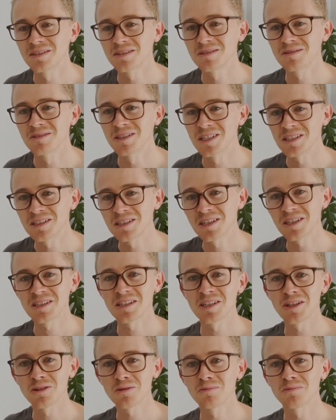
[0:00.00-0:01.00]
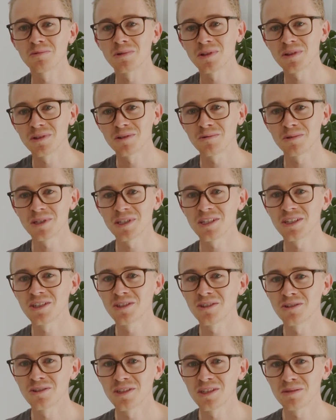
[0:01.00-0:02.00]
it does help with the
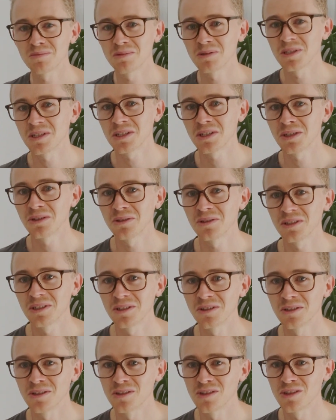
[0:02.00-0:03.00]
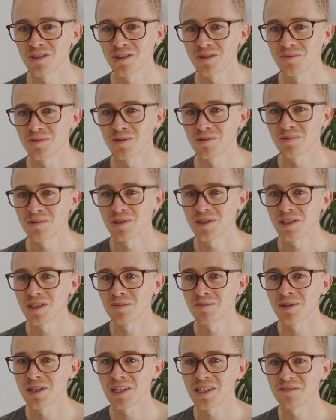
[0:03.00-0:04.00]
reassurance, particularly on jobs where you
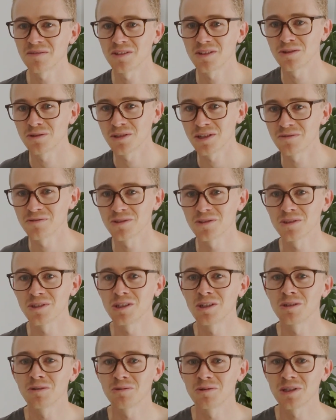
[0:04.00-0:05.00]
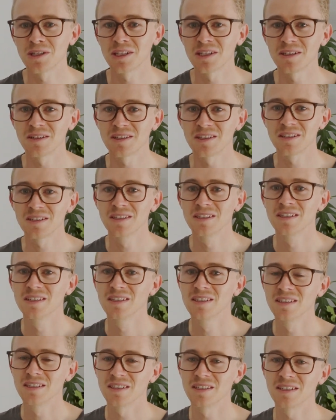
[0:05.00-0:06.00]
may have to travel a long way, that
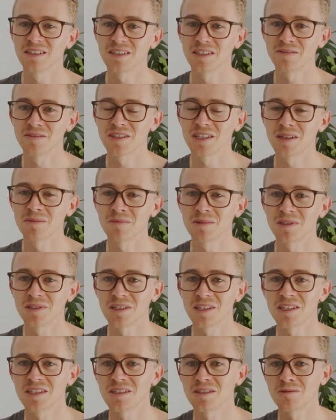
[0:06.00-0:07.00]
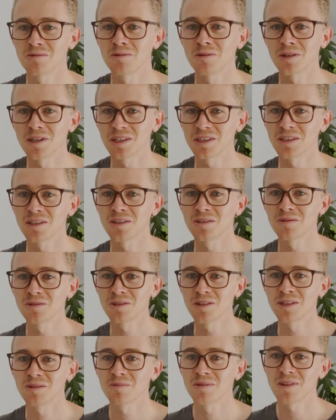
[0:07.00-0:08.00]
if something doesn't quite go
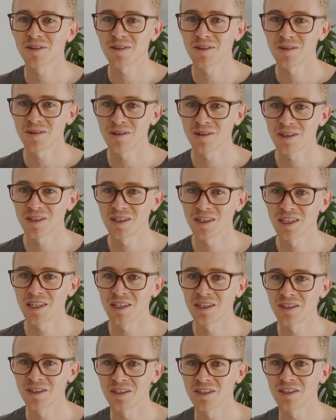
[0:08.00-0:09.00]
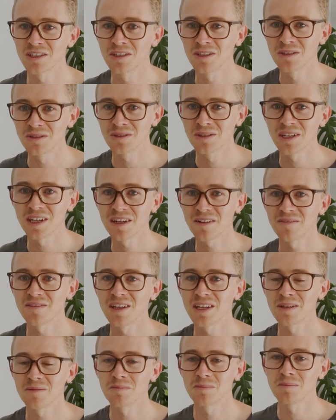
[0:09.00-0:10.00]
right with the LiDAR unit, you do have
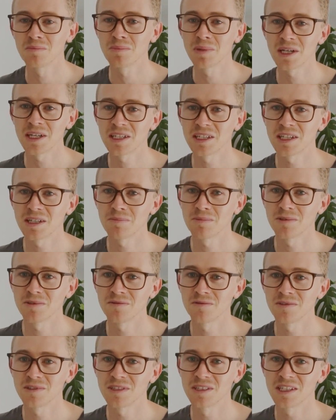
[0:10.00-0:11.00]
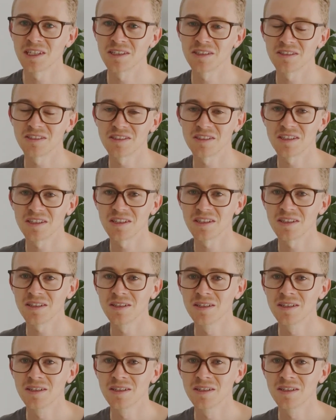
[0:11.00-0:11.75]
that backup of redundancy.